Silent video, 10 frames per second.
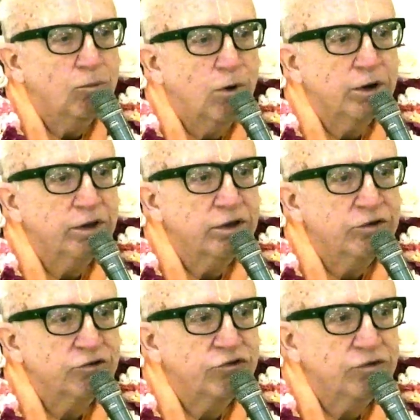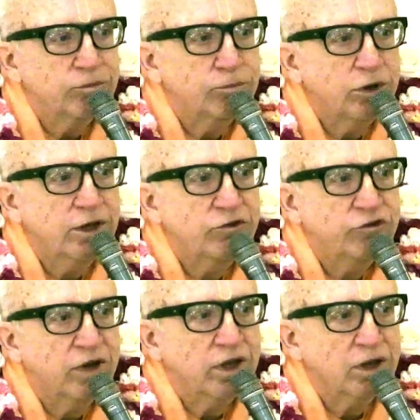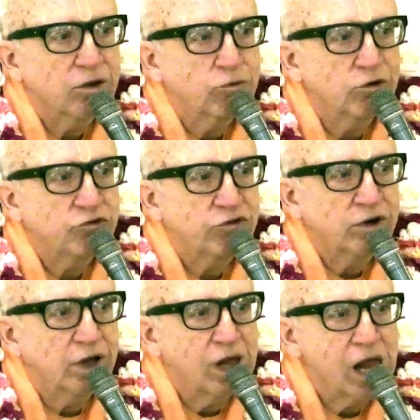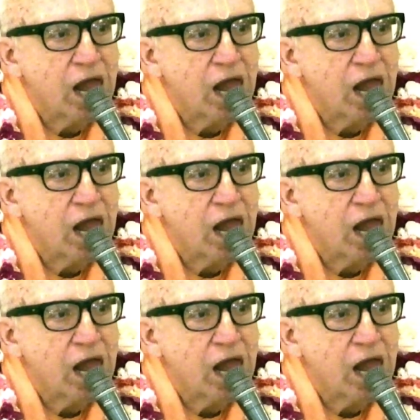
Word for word: one is pleasing Krishna.